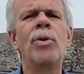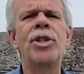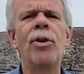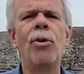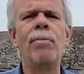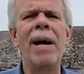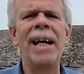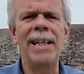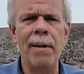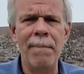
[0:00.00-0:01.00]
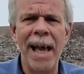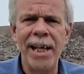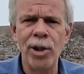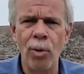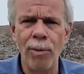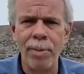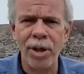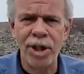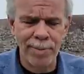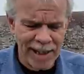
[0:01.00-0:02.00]
was told by Emanuel
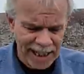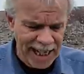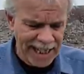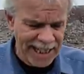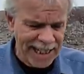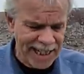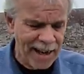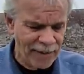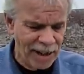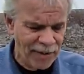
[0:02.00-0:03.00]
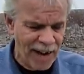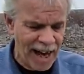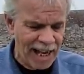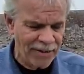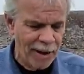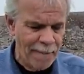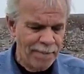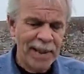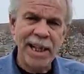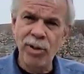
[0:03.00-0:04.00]
Bushman in 1875.
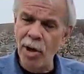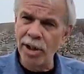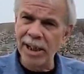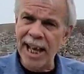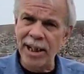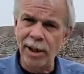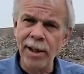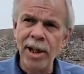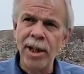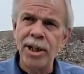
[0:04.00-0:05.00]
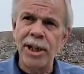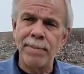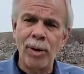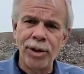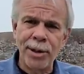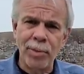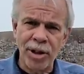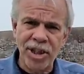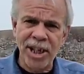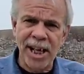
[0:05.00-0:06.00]
He wrote a letter to the
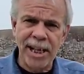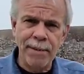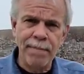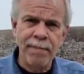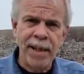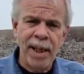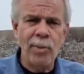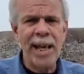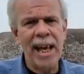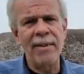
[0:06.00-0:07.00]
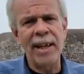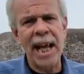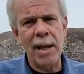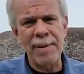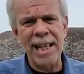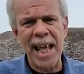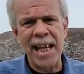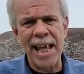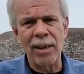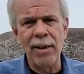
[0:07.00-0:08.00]
Baltimore Sun, and we have a copy of that
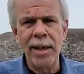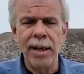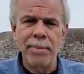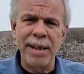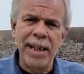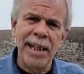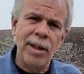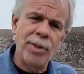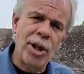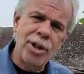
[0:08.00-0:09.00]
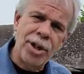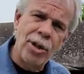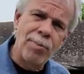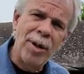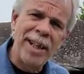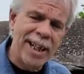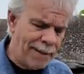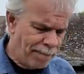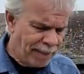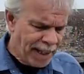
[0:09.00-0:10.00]
letter. But it was also
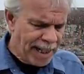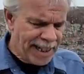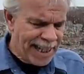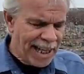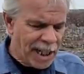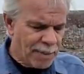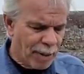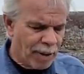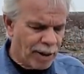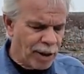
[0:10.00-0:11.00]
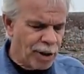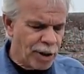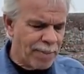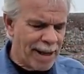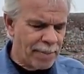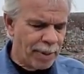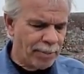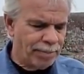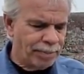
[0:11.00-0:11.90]
printed in the Gettysburg newspaper.